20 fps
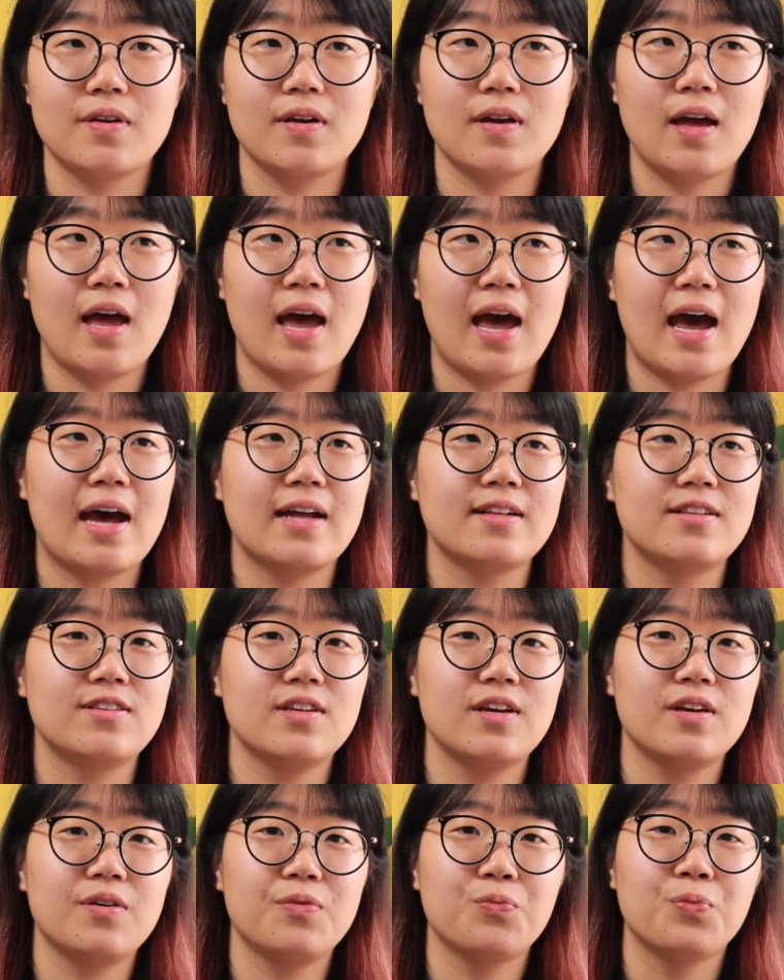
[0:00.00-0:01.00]
had
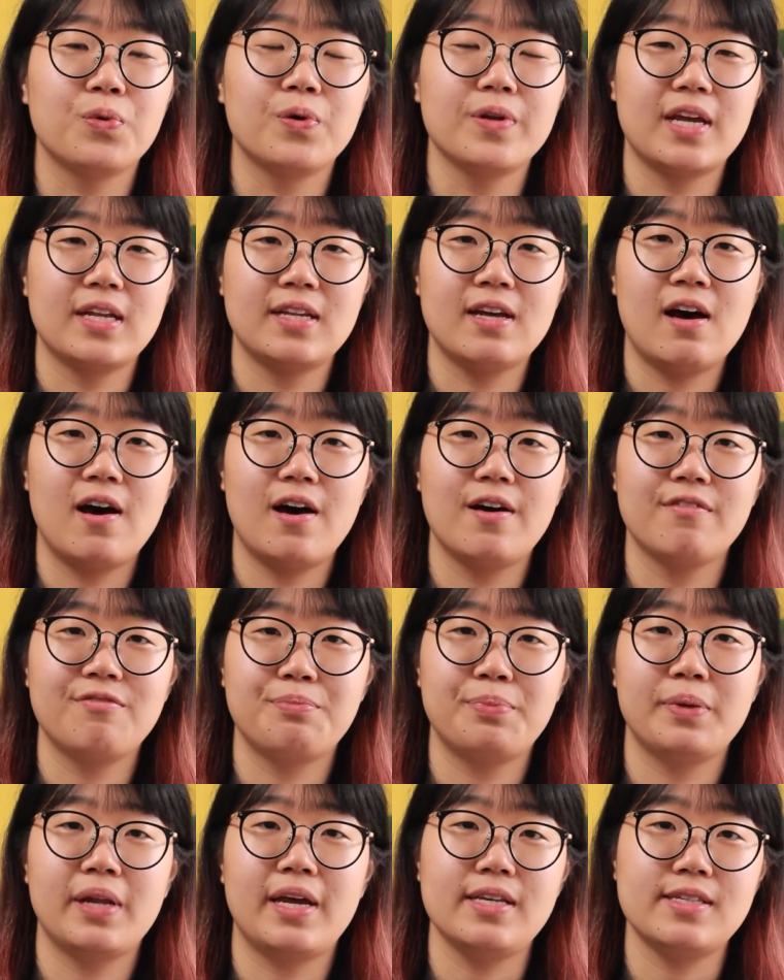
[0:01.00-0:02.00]
1.5
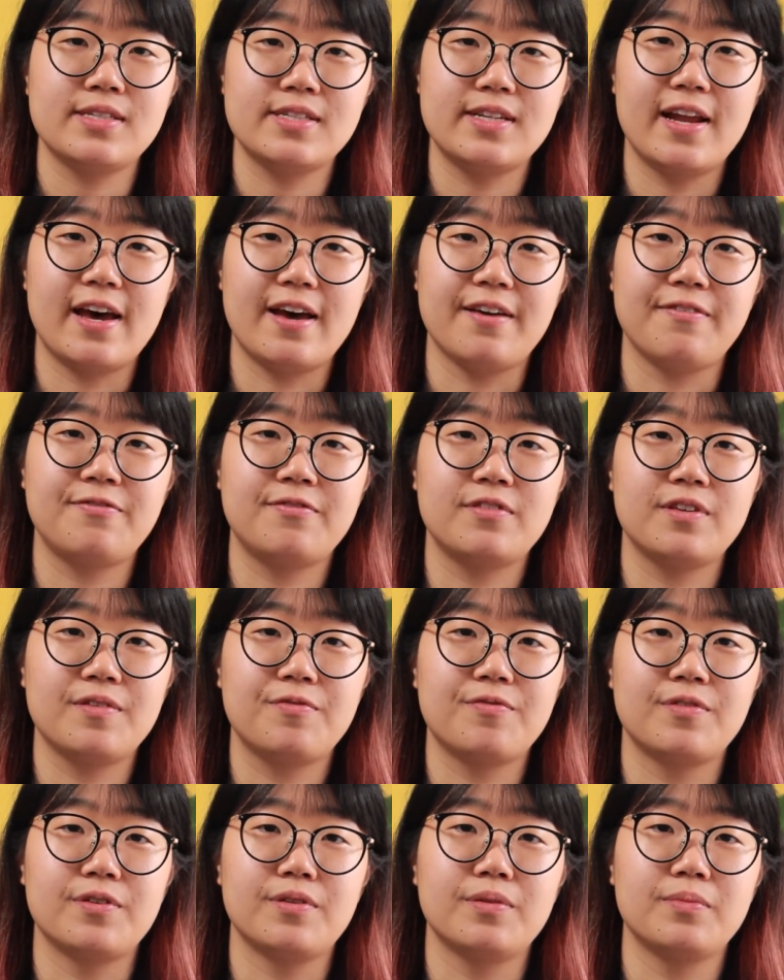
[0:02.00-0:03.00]
plates left
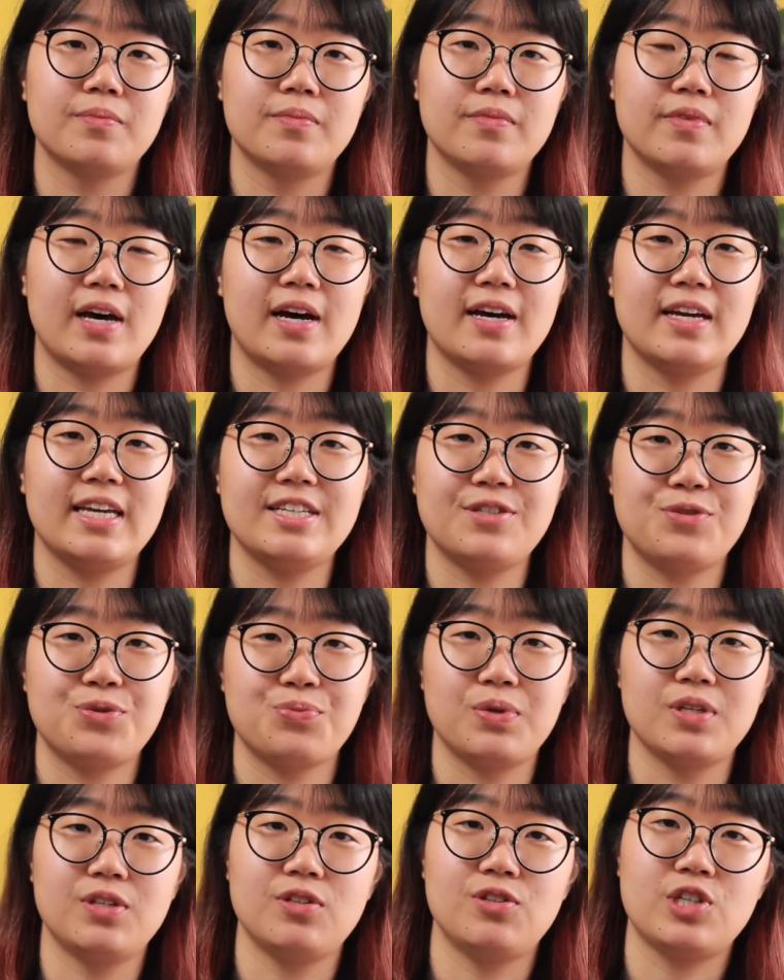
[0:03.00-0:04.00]
from that
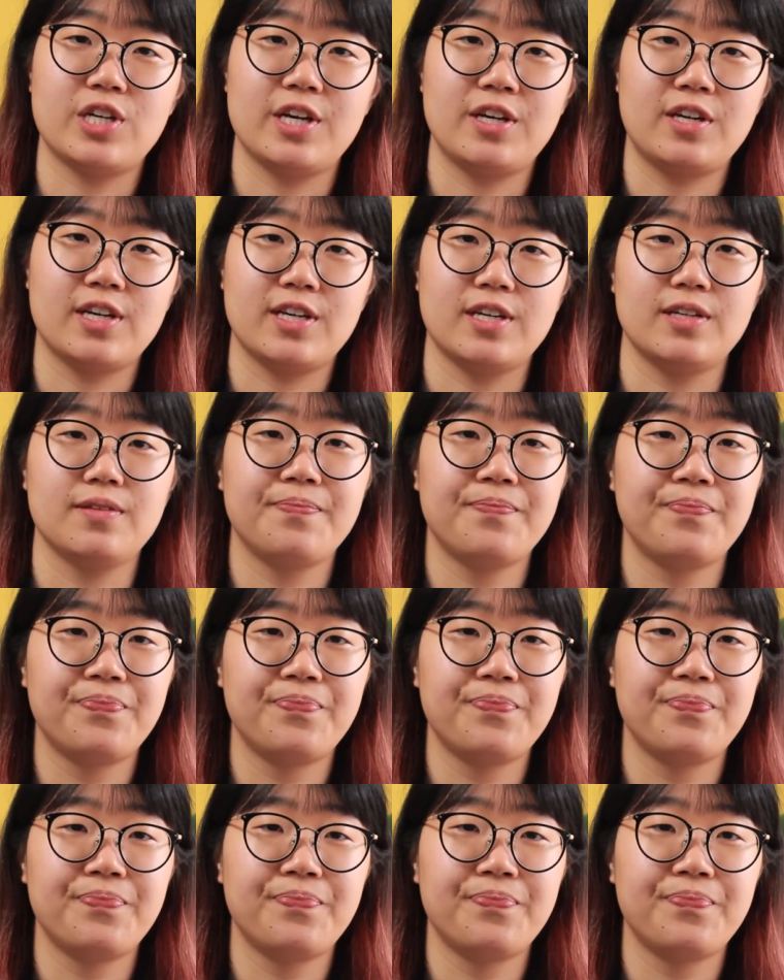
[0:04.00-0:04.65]
Eastwind jacket.